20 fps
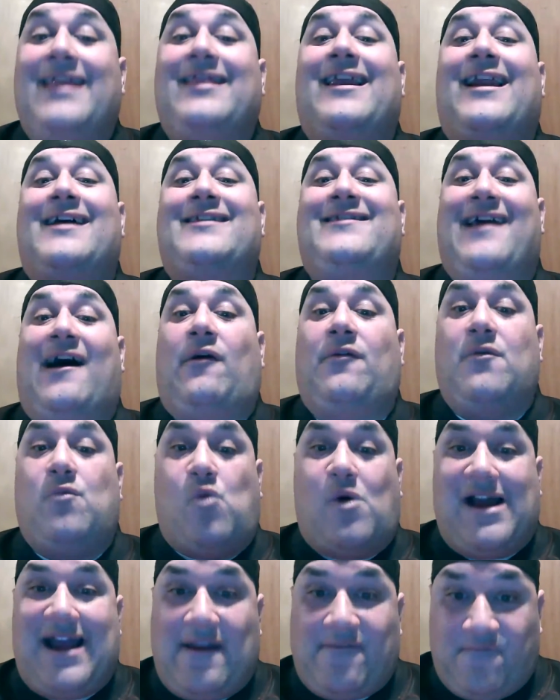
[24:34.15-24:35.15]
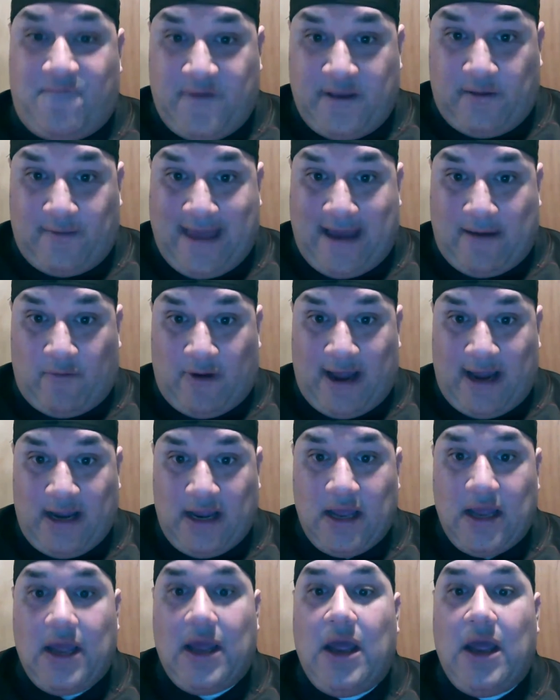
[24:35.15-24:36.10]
and then I tell them why I feel that way,